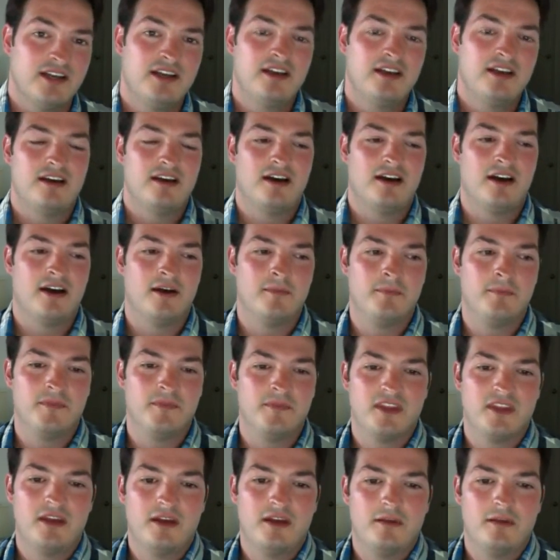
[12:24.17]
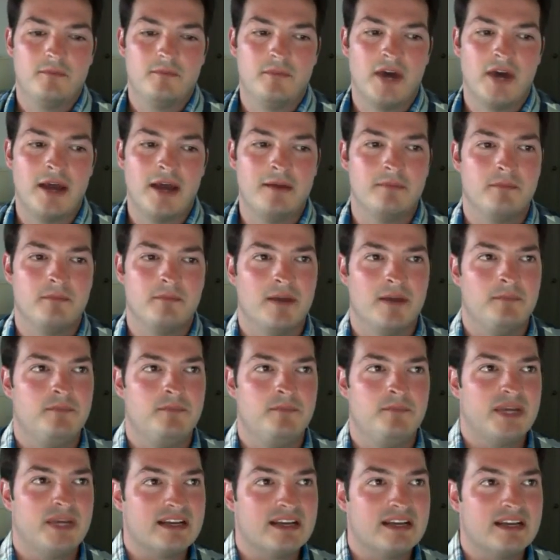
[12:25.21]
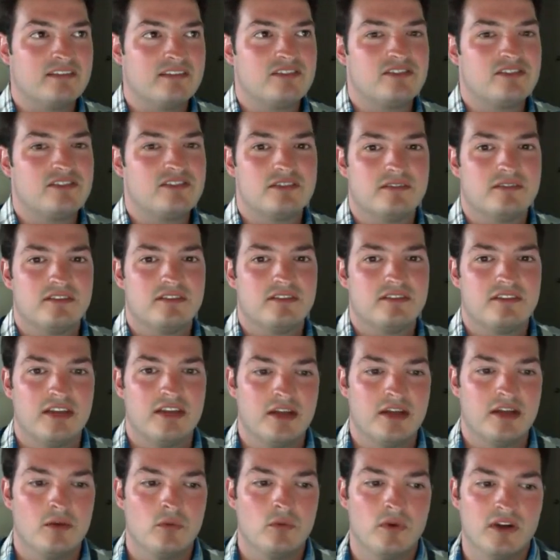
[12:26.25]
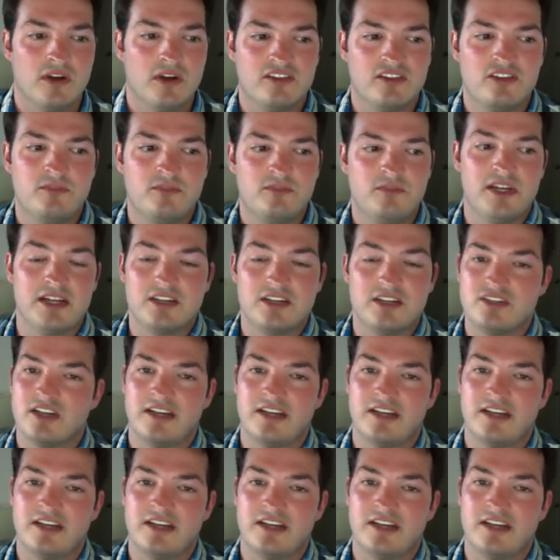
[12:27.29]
um, my my biggest thing was spinach.